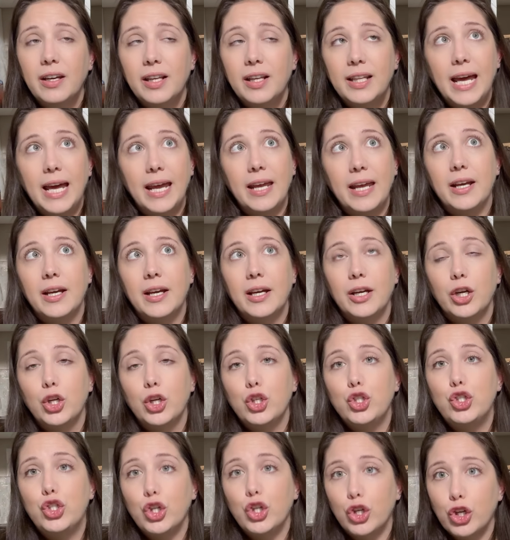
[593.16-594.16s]
like
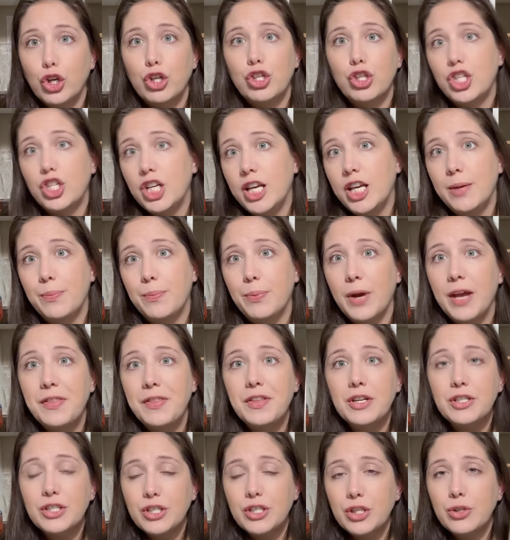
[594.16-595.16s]
dirt cheap, right?
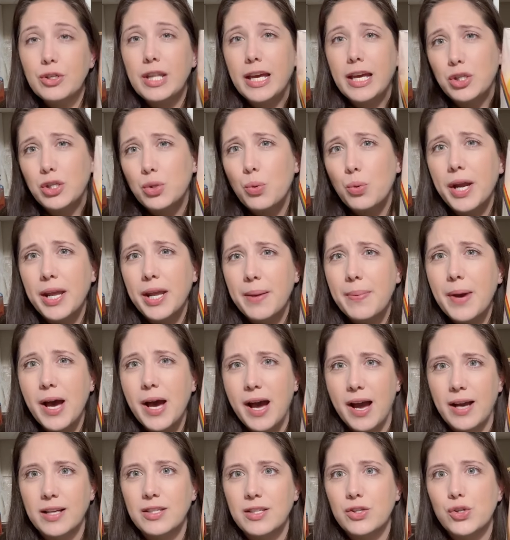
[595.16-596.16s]
They're still like
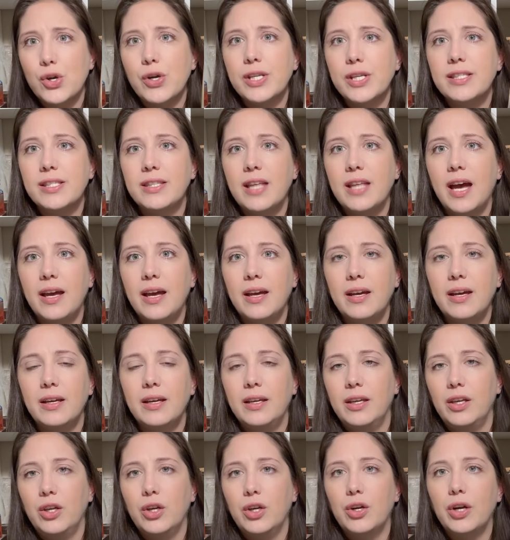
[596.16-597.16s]
$20. So it's not,
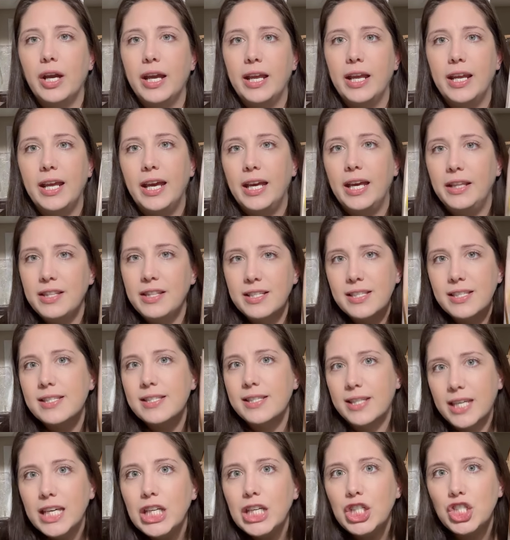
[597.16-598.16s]
you're in, and this is
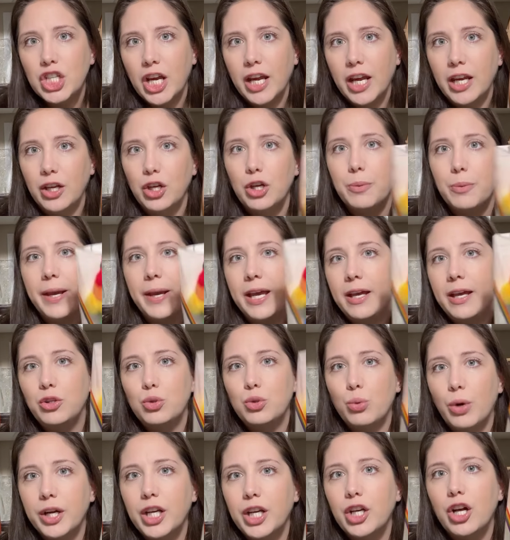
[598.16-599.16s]
a keychain. You're paying
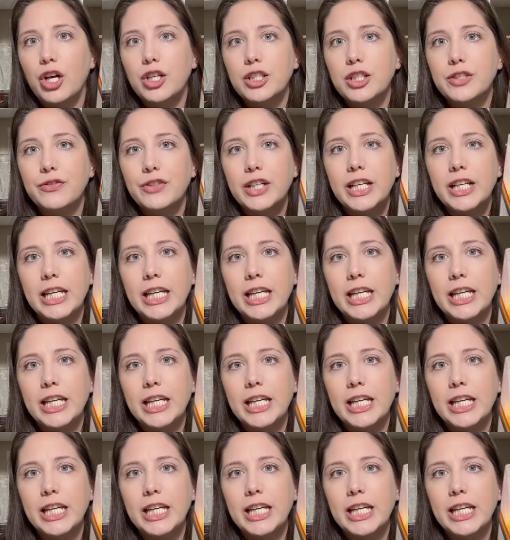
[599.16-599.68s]
$20 for a